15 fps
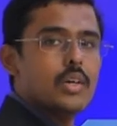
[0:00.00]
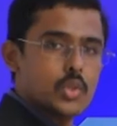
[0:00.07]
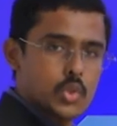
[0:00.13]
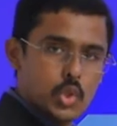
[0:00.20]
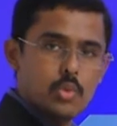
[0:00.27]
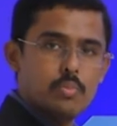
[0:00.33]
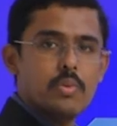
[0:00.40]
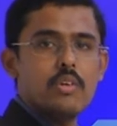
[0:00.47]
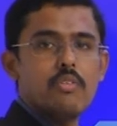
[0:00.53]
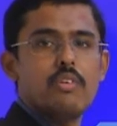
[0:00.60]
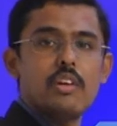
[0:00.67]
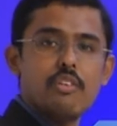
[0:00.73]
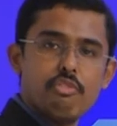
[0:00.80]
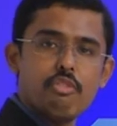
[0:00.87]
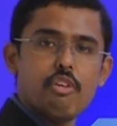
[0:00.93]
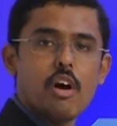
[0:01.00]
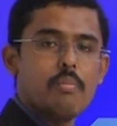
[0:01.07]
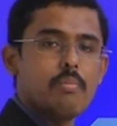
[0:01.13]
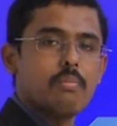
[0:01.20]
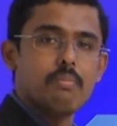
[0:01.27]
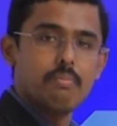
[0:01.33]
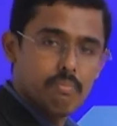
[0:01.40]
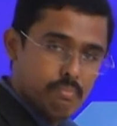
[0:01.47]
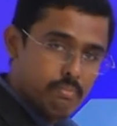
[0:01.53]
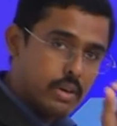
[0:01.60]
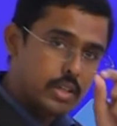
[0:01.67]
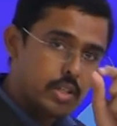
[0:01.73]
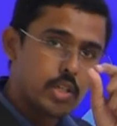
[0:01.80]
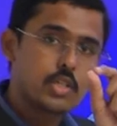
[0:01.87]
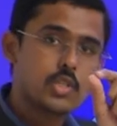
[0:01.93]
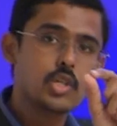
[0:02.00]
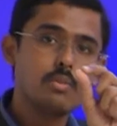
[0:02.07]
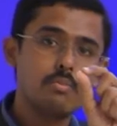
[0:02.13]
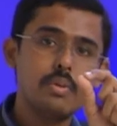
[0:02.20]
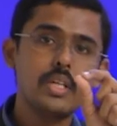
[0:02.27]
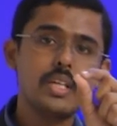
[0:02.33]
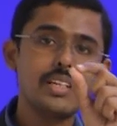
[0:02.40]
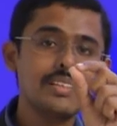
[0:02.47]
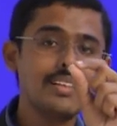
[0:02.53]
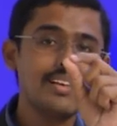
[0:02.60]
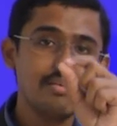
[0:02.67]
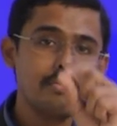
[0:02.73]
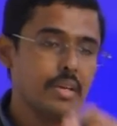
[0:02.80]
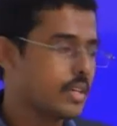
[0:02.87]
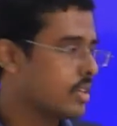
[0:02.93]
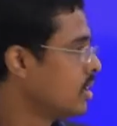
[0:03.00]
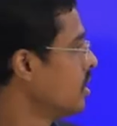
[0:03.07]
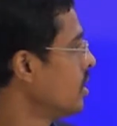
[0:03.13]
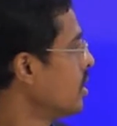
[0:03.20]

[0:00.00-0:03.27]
will form, but it should be in limit,